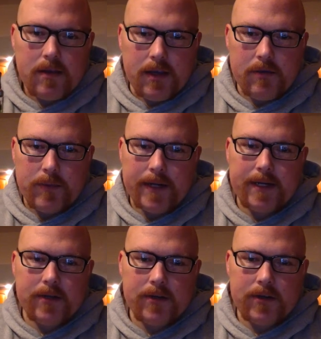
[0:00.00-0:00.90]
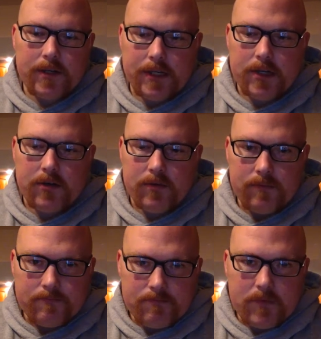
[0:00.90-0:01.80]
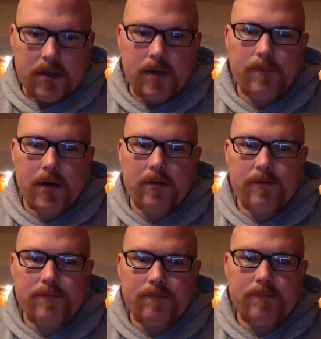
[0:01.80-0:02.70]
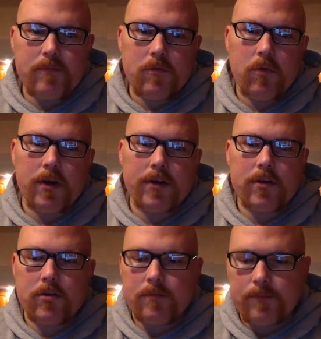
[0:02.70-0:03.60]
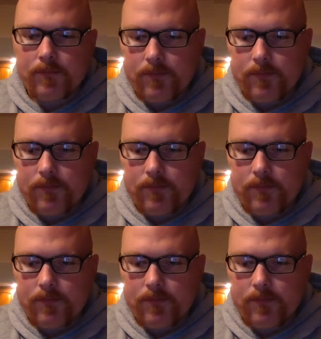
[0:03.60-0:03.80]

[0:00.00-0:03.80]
a regular, above 1 ohm